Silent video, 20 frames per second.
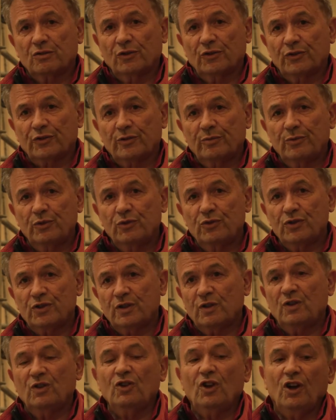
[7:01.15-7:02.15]

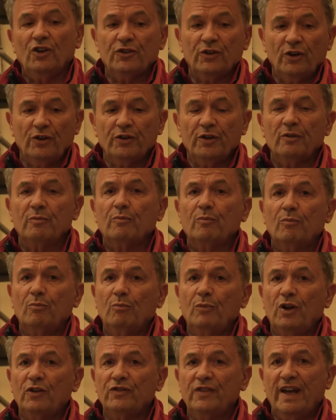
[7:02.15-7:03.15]
contribution, not on a
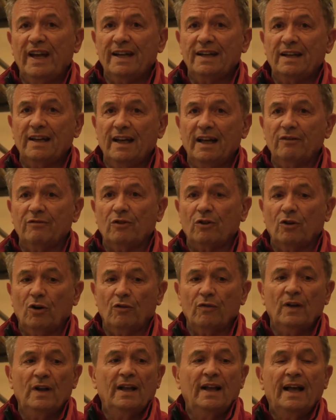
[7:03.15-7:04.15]
mundane level of